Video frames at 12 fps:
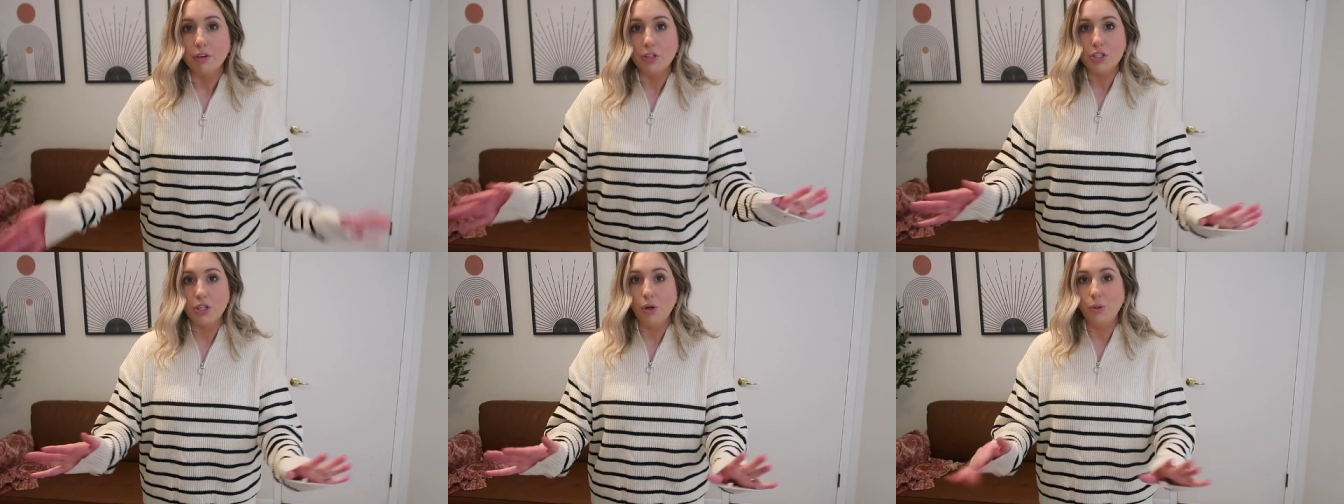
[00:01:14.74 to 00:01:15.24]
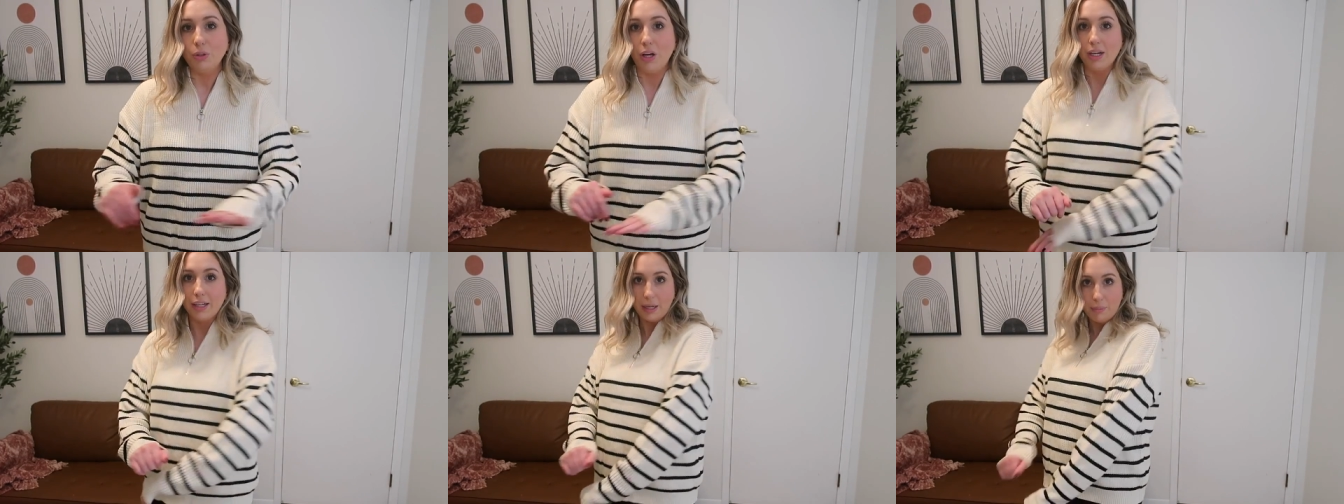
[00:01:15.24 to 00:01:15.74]
for so
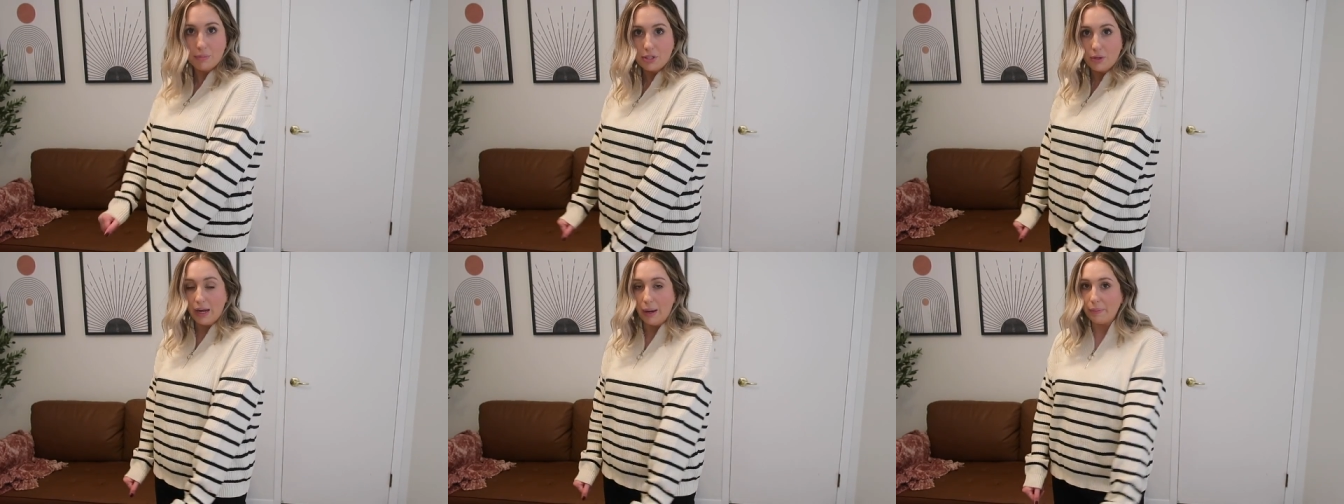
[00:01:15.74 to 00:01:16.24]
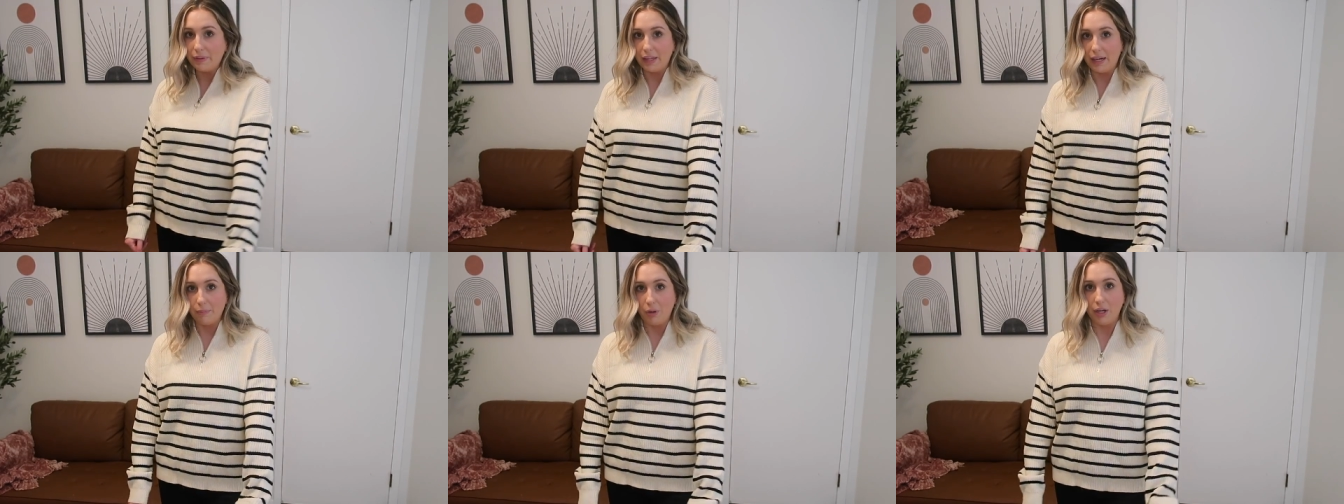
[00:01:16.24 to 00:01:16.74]
long and I'm so happy that
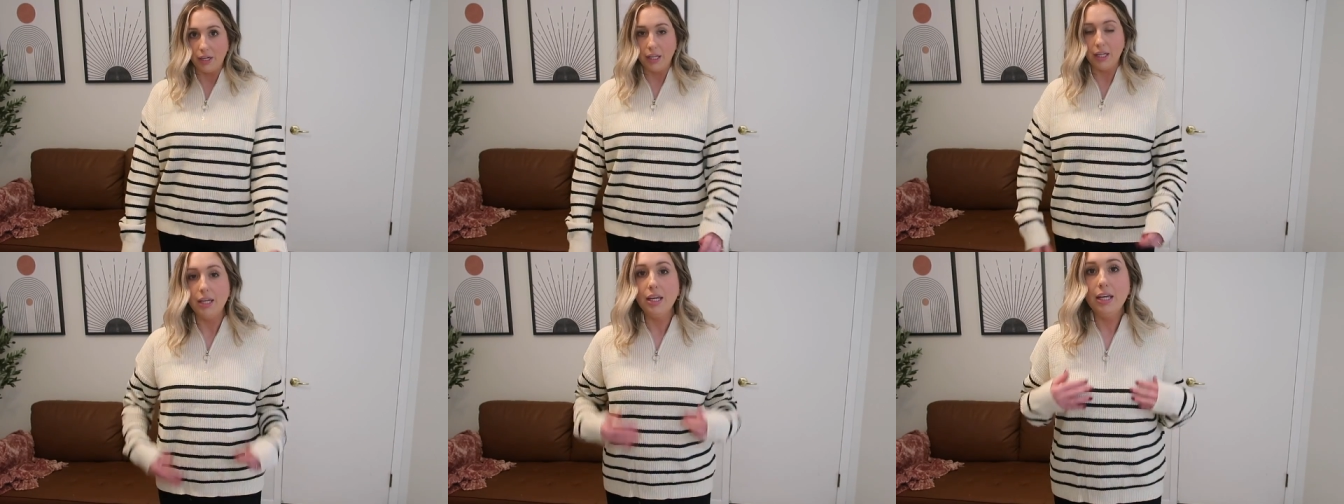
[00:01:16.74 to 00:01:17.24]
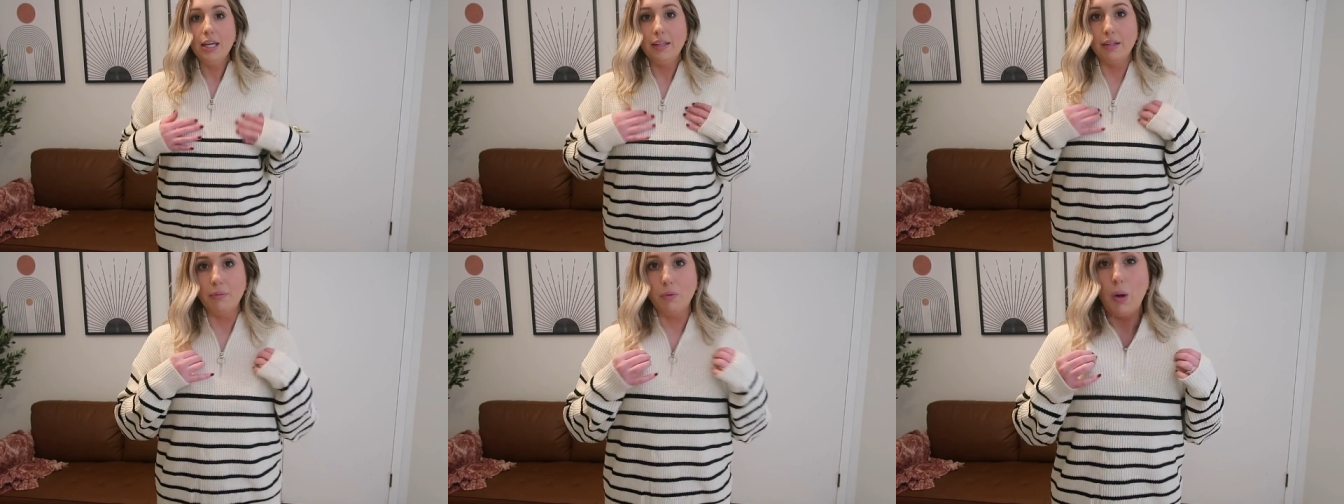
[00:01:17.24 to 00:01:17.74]
I bought it.
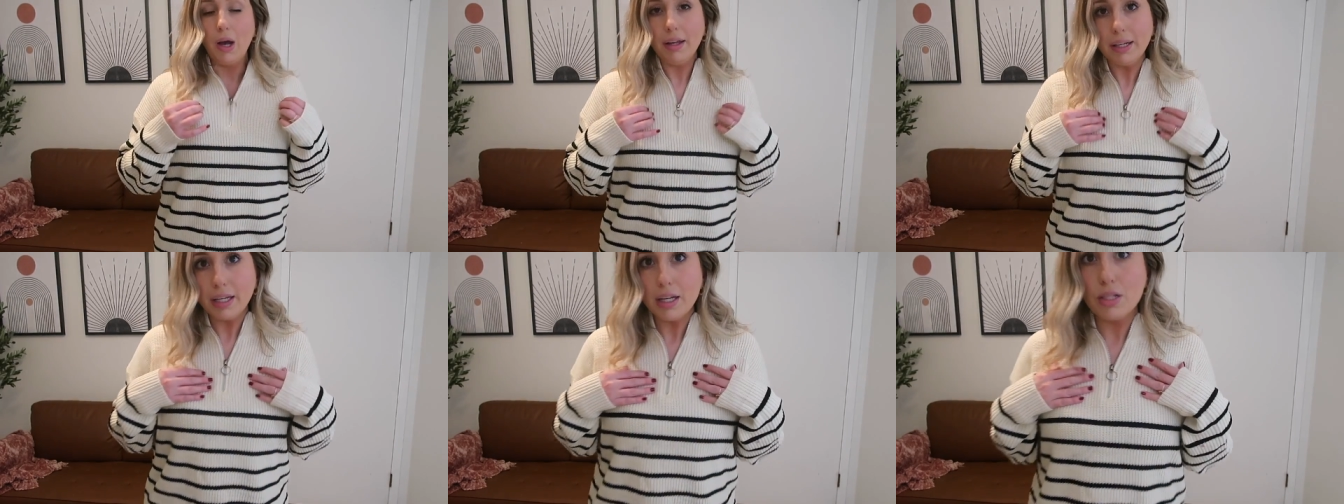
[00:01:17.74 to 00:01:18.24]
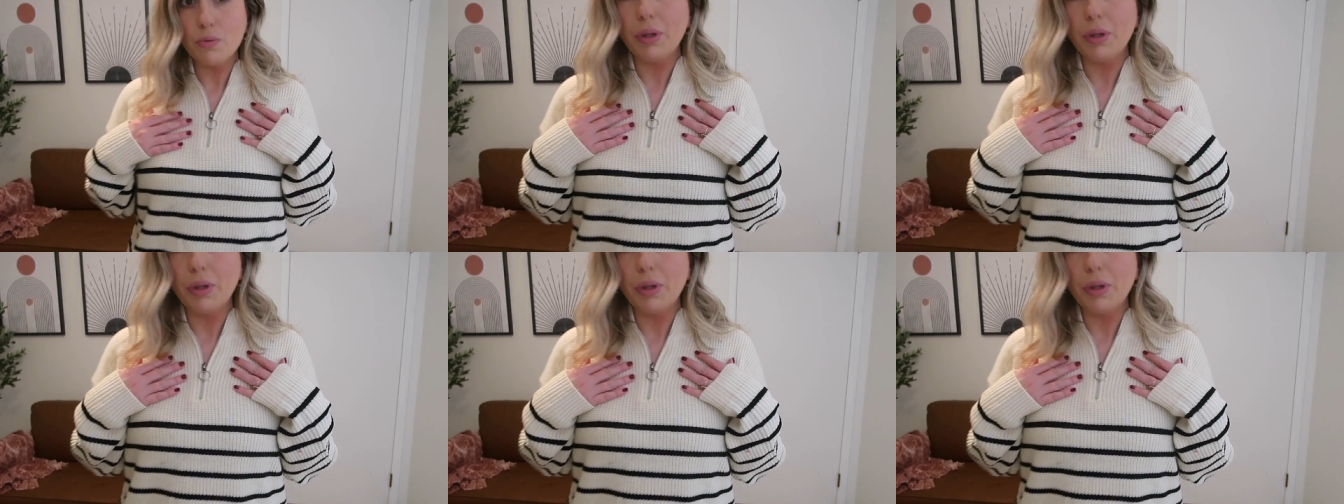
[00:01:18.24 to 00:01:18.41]
The quality is